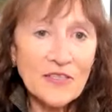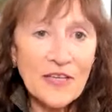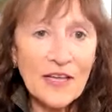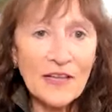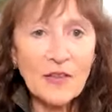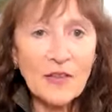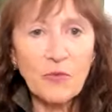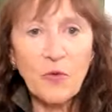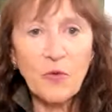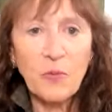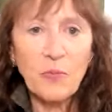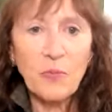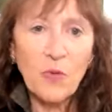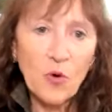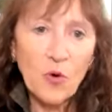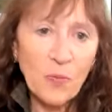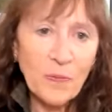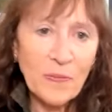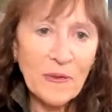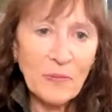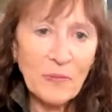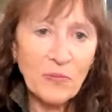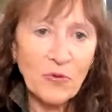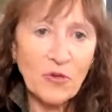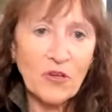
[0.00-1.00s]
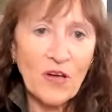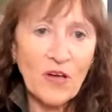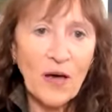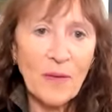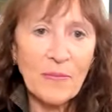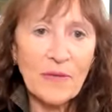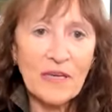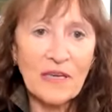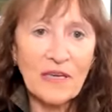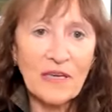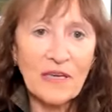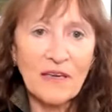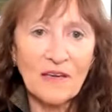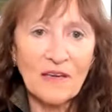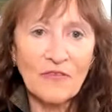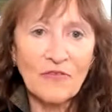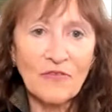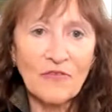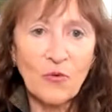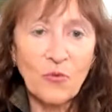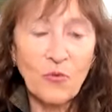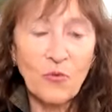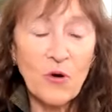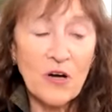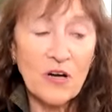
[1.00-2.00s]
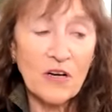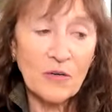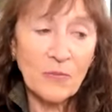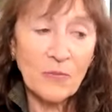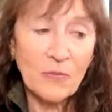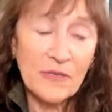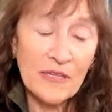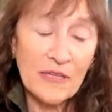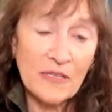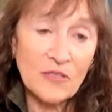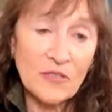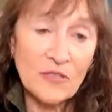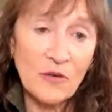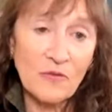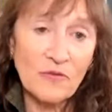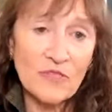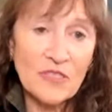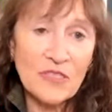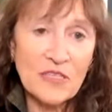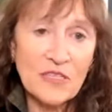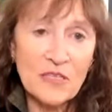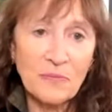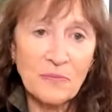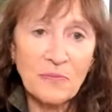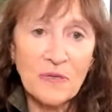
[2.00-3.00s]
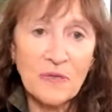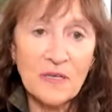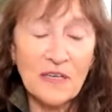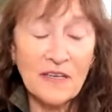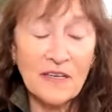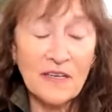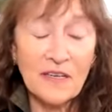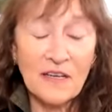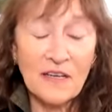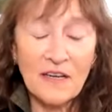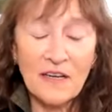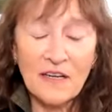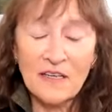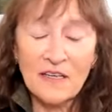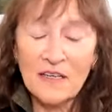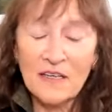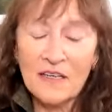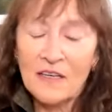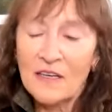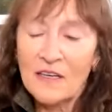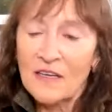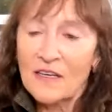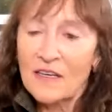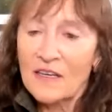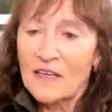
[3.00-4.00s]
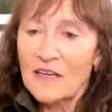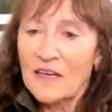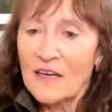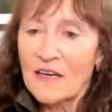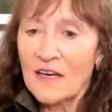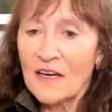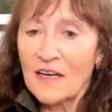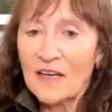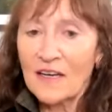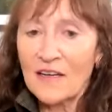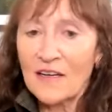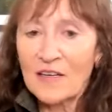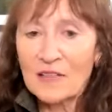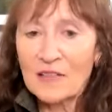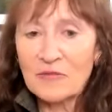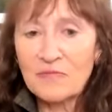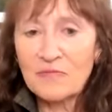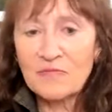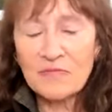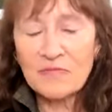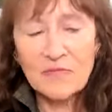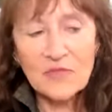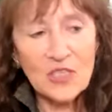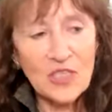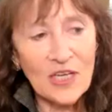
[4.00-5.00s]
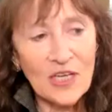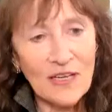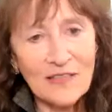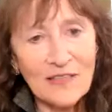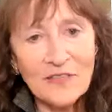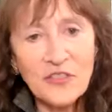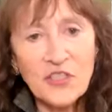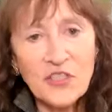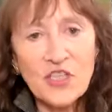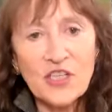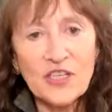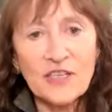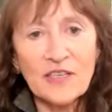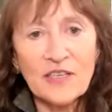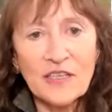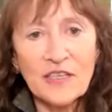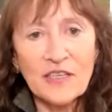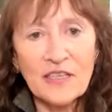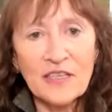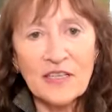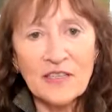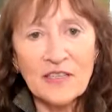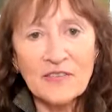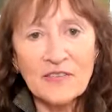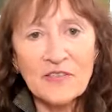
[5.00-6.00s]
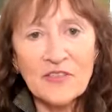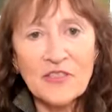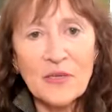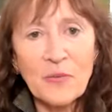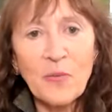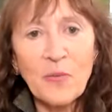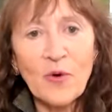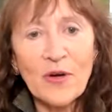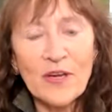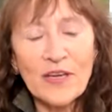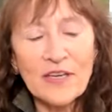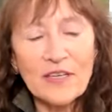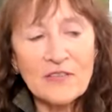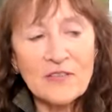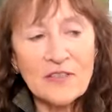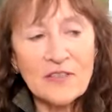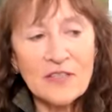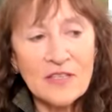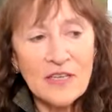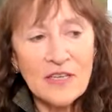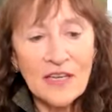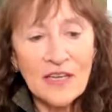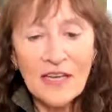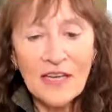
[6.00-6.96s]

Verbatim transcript: That there were more people coming here for work, but that's obviously politically uh, challenging in in some ways.